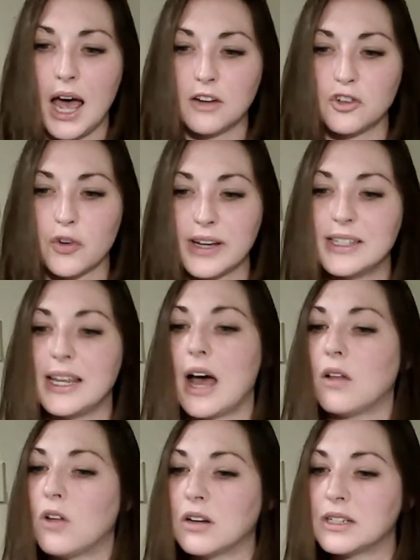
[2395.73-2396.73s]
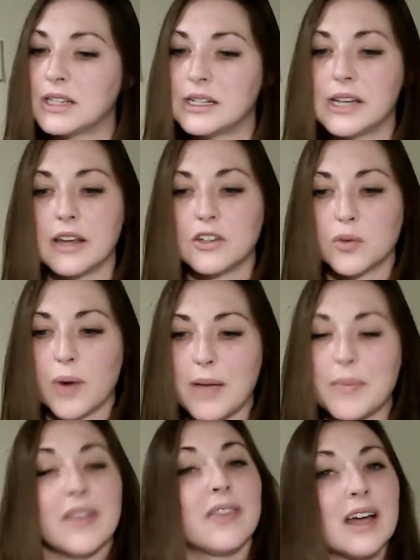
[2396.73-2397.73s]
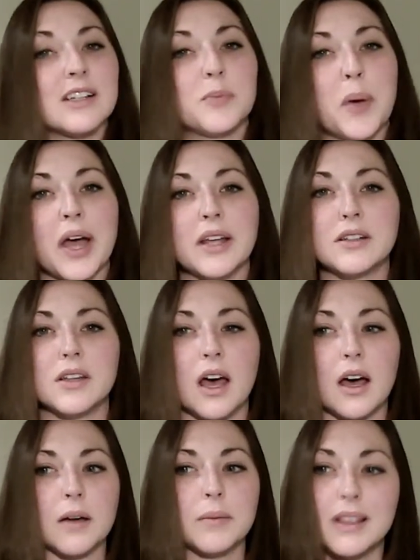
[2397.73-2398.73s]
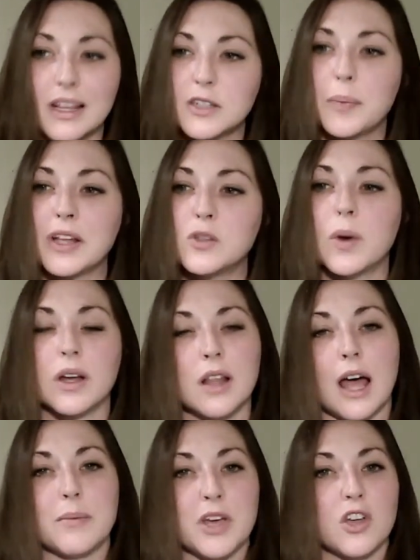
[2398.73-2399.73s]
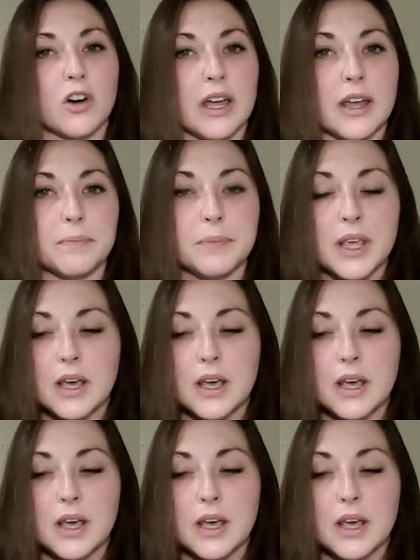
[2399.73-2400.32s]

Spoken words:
Tracy, how long does it take to ripen? That depends what climate you're in.